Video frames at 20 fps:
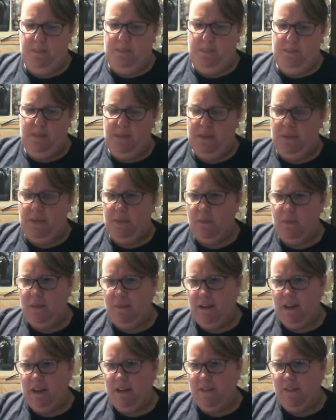But they were
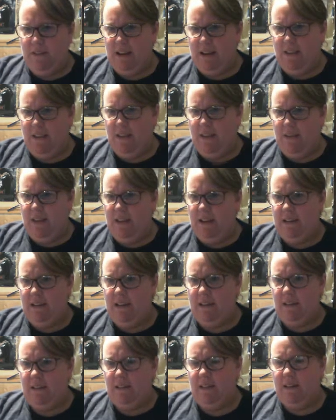really thin,
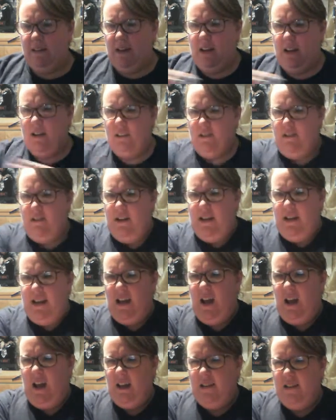and they kind of really
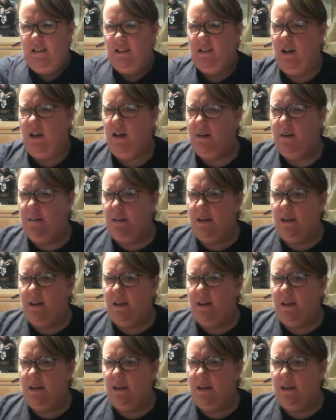hugged his arm.